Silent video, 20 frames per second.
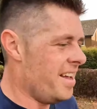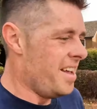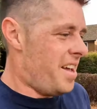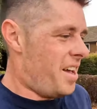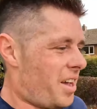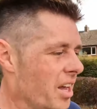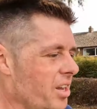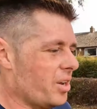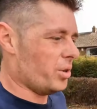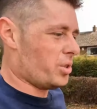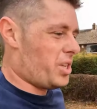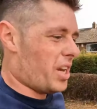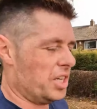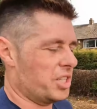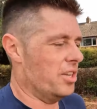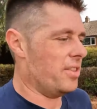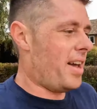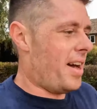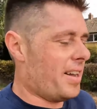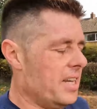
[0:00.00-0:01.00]
Good, Good
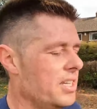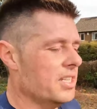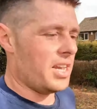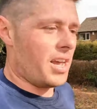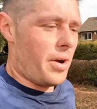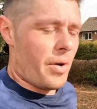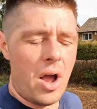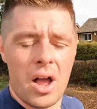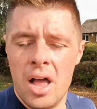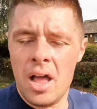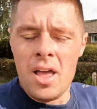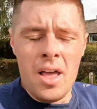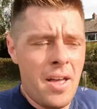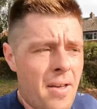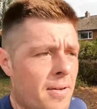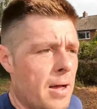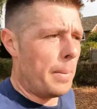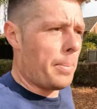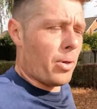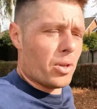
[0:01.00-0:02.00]
session that, so
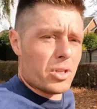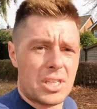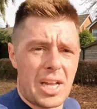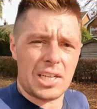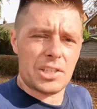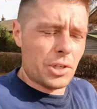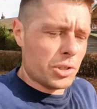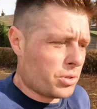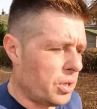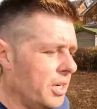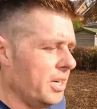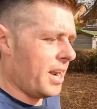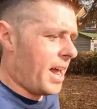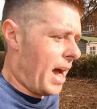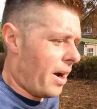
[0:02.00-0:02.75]
I'll put the stats on screen